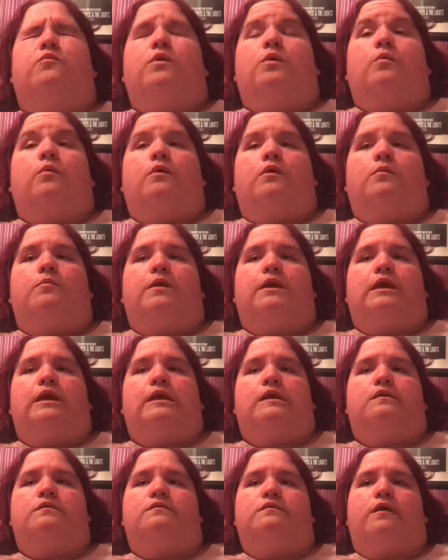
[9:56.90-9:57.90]
we want to
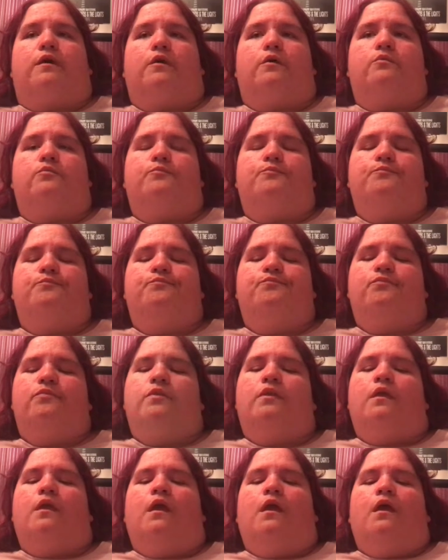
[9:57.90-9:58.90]
be.
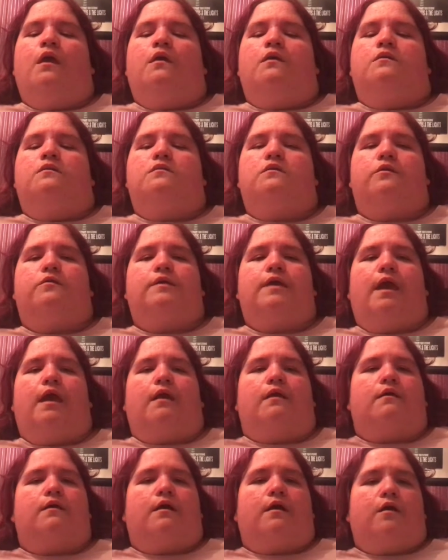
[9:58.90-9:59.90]
So
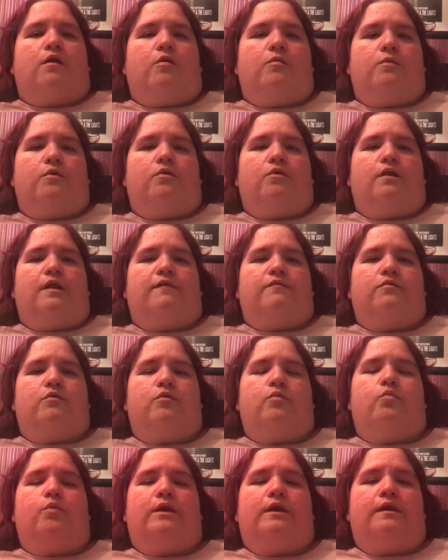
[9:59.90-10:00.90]
yeah, I hope you all have a
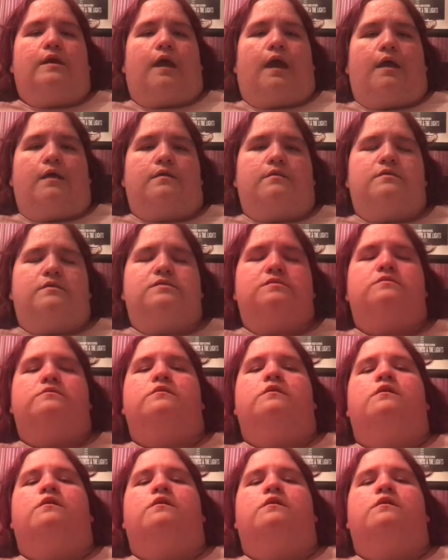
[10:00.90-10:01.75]
good weekend.